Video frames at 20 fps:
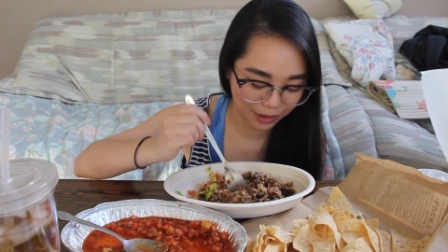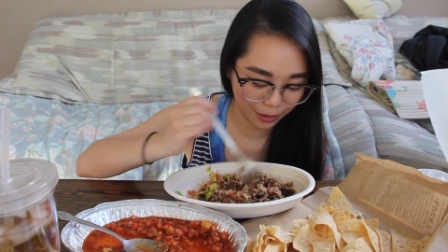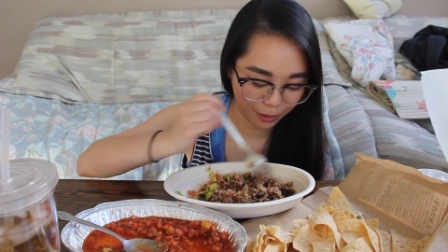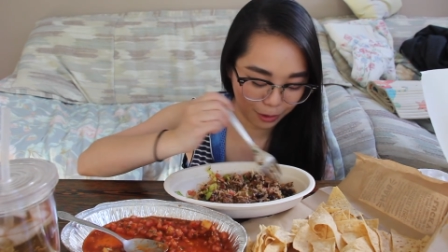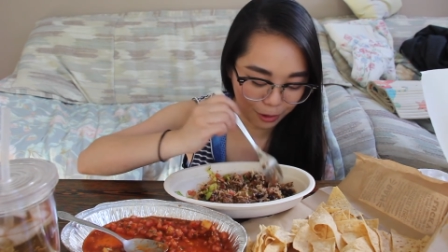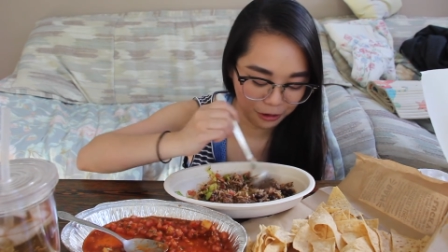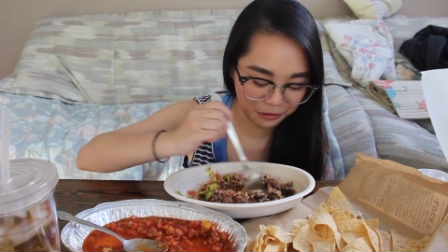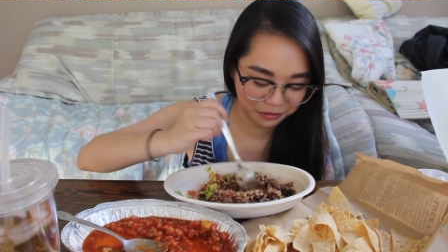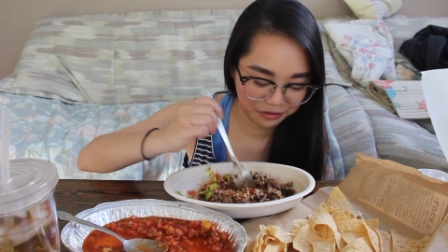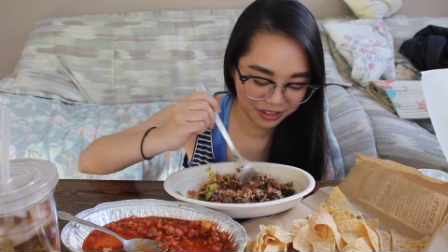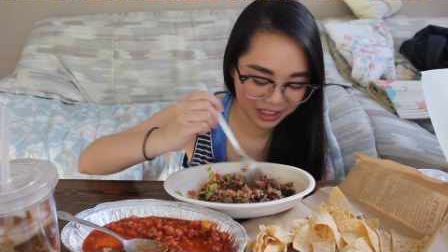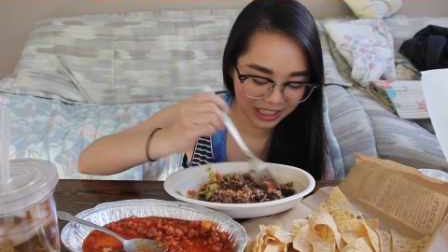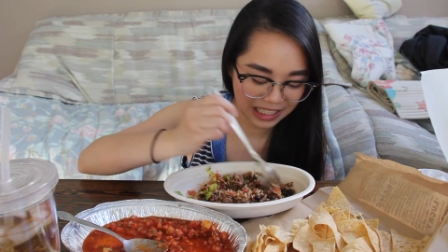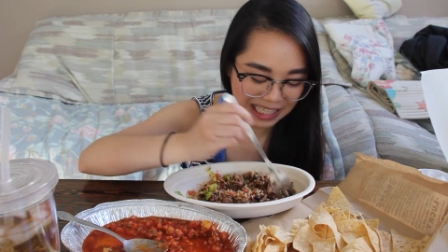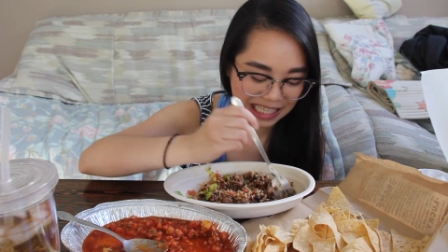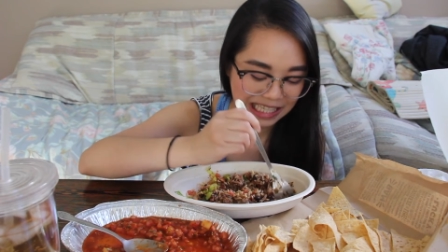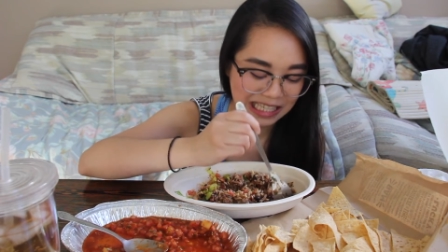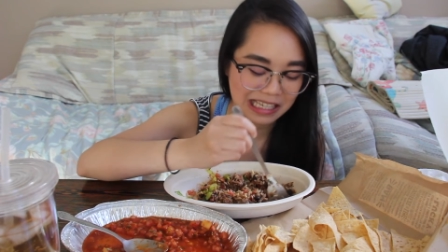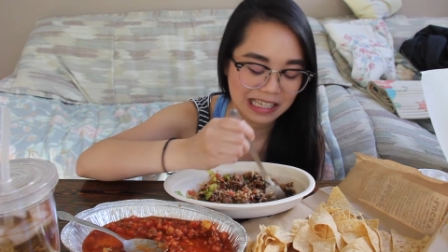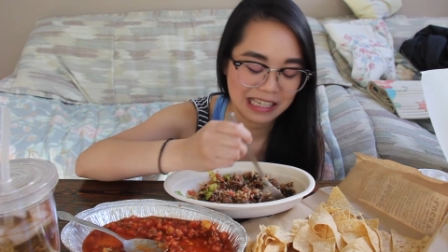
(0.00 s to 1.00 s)
So
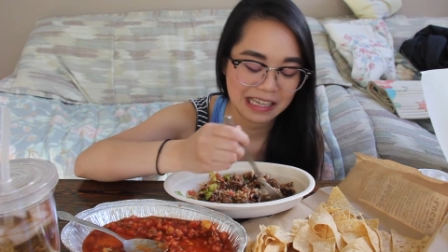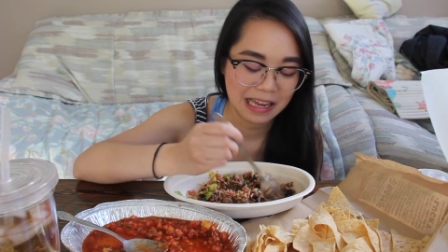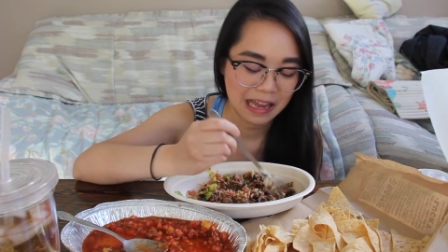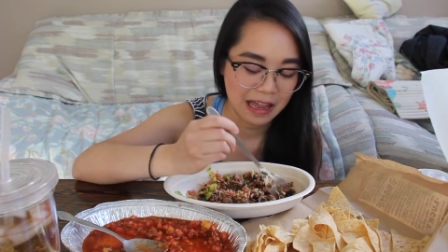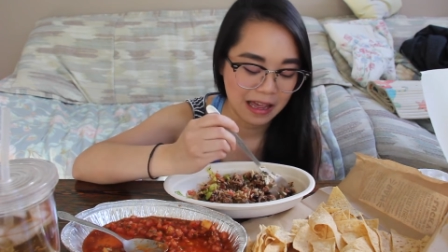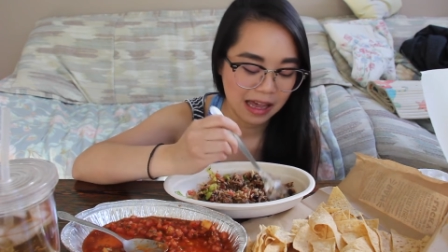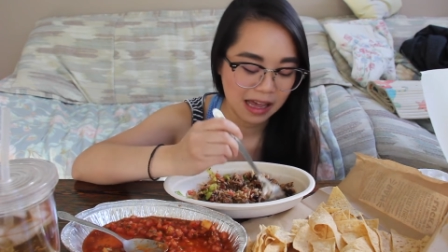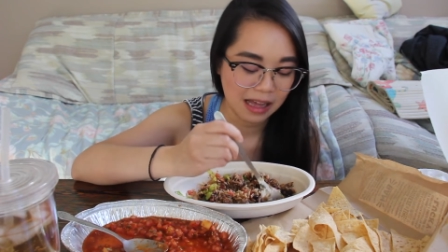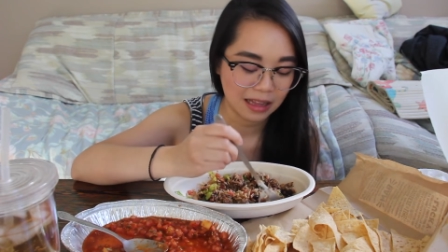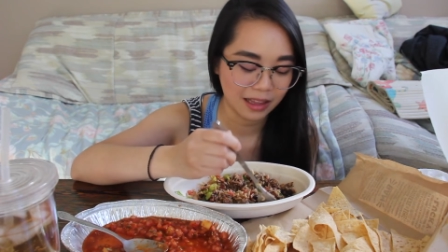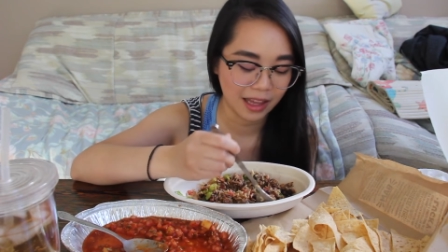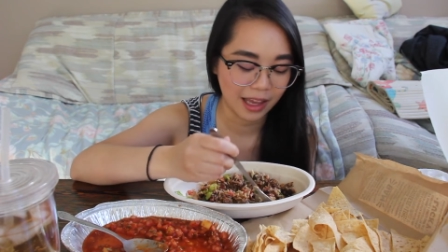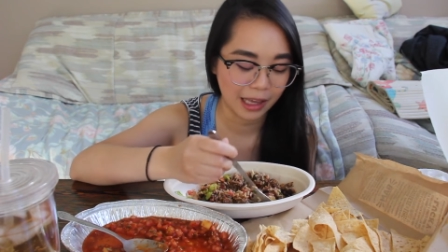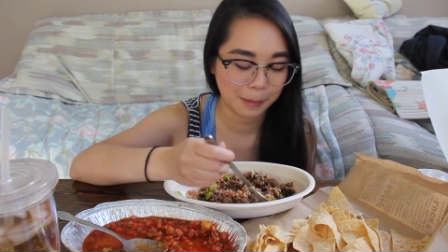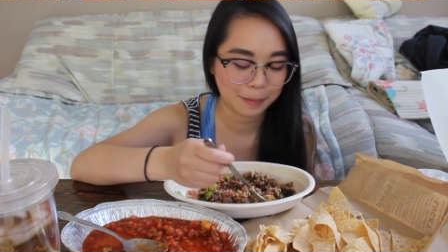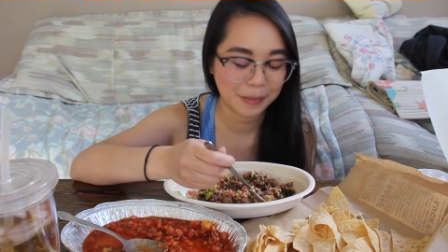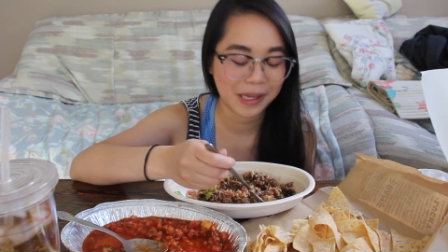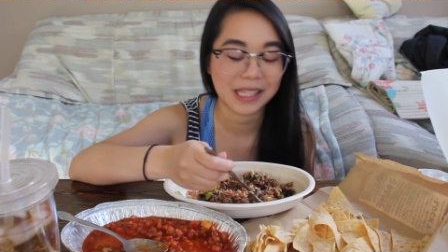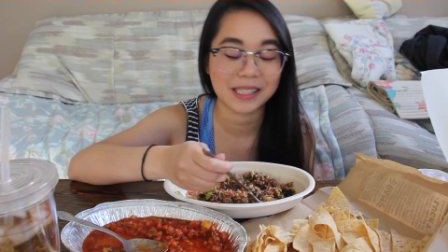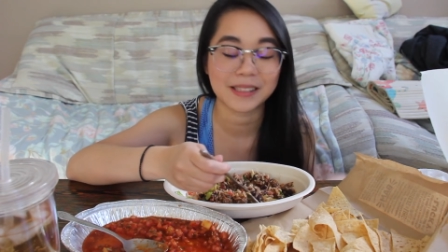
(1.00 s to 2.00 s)
hopefully he
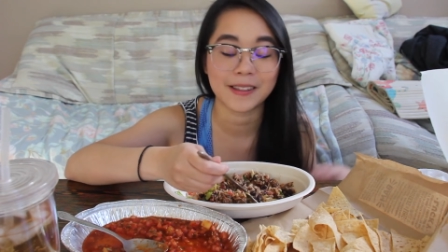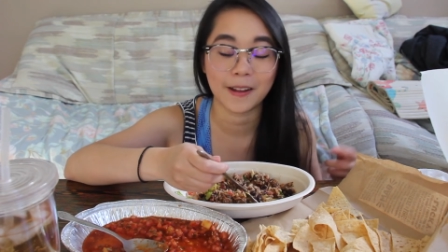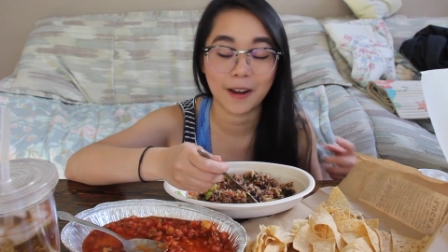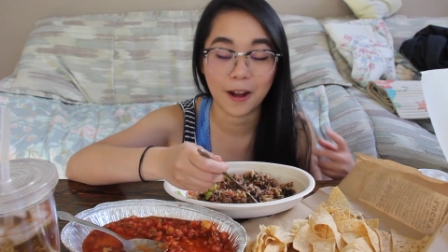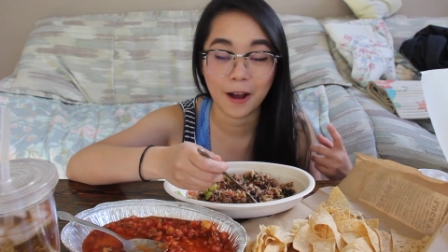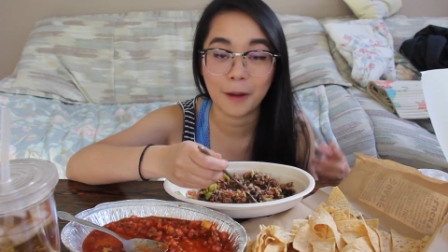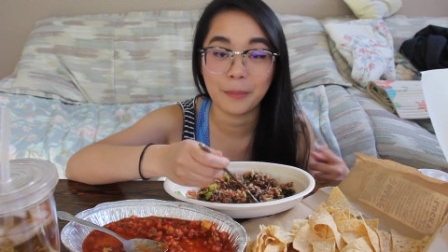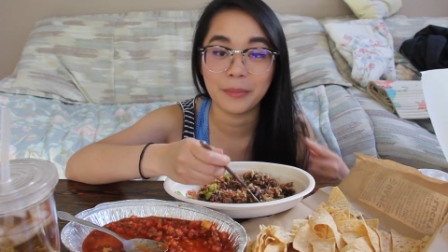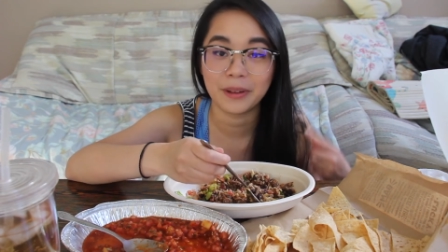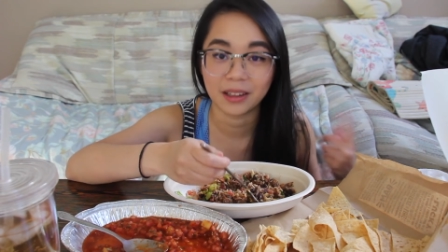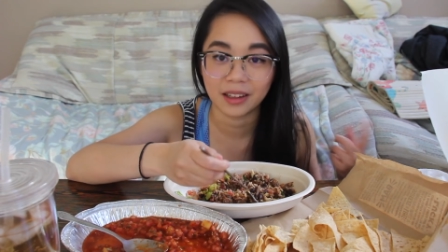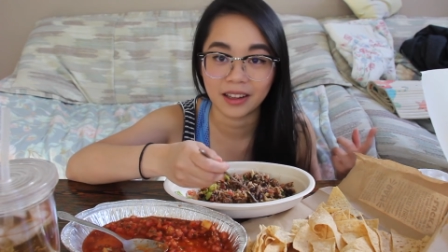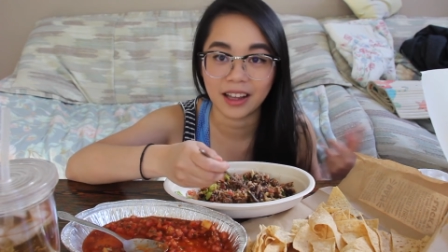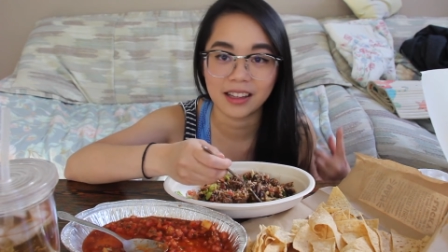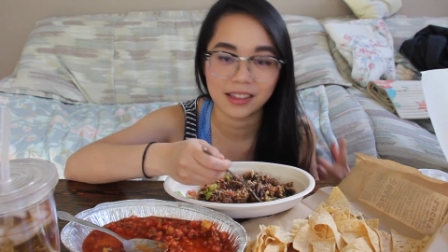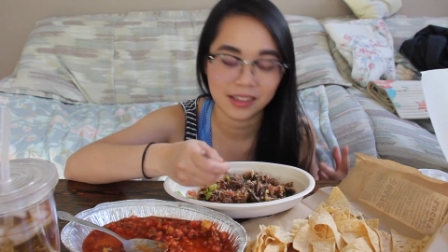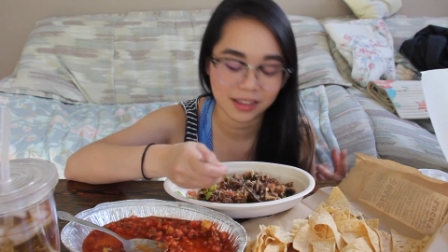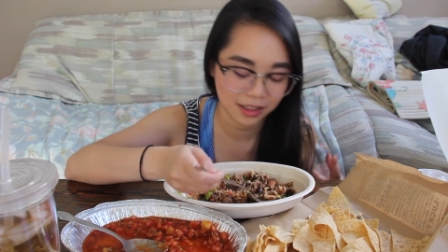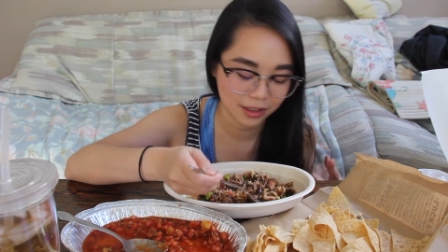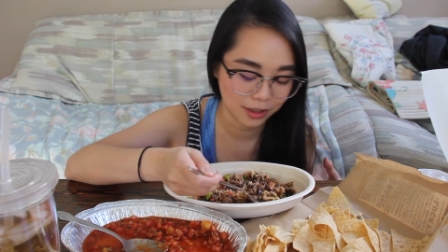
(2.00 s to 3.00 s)
like picks it up and
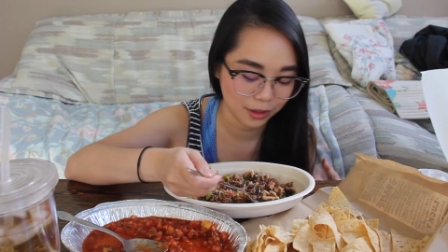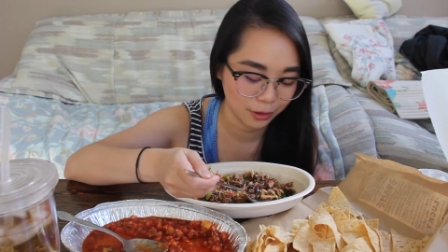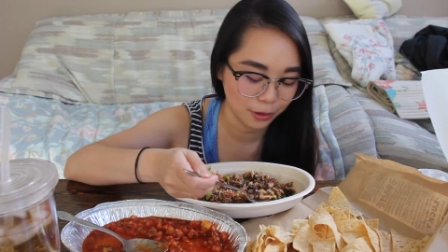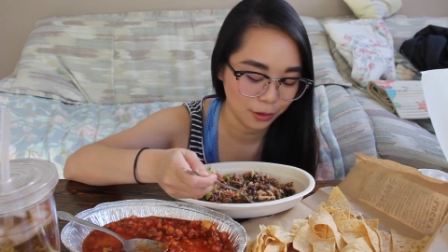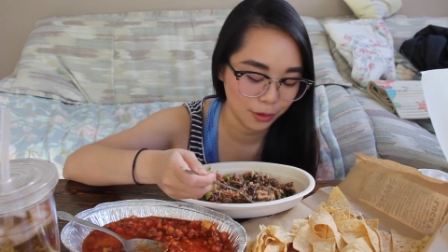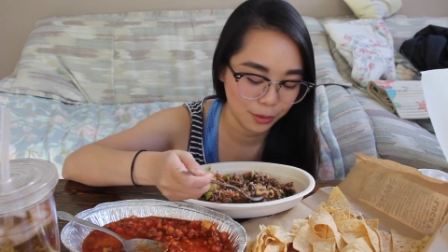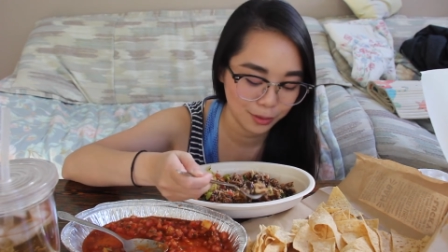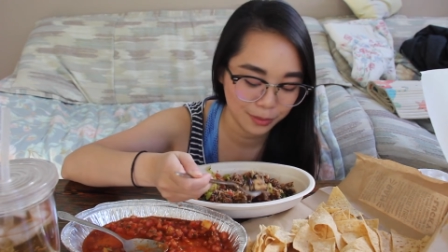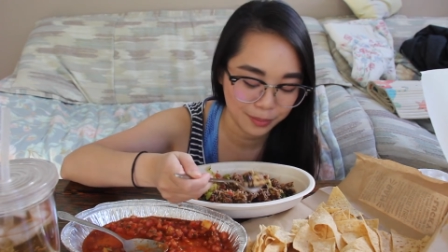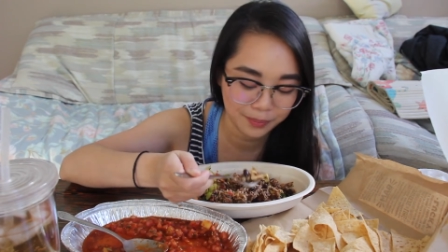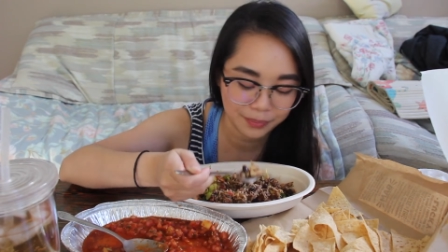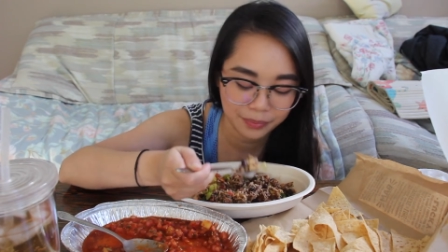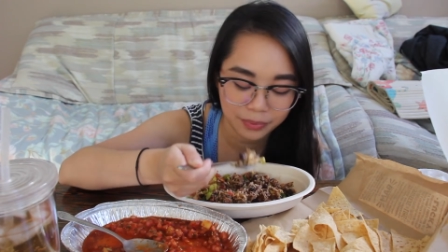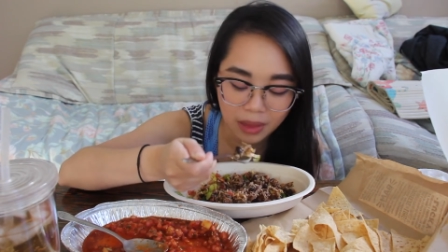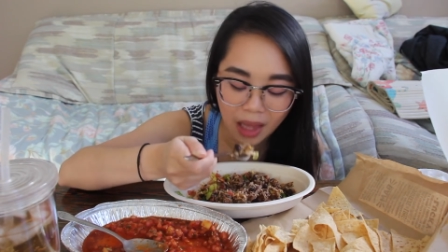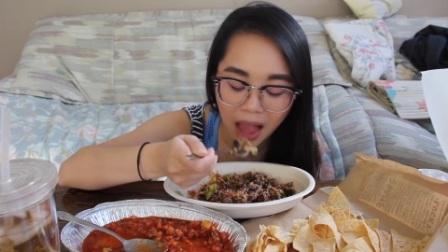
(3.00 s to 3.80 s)
gets it soon.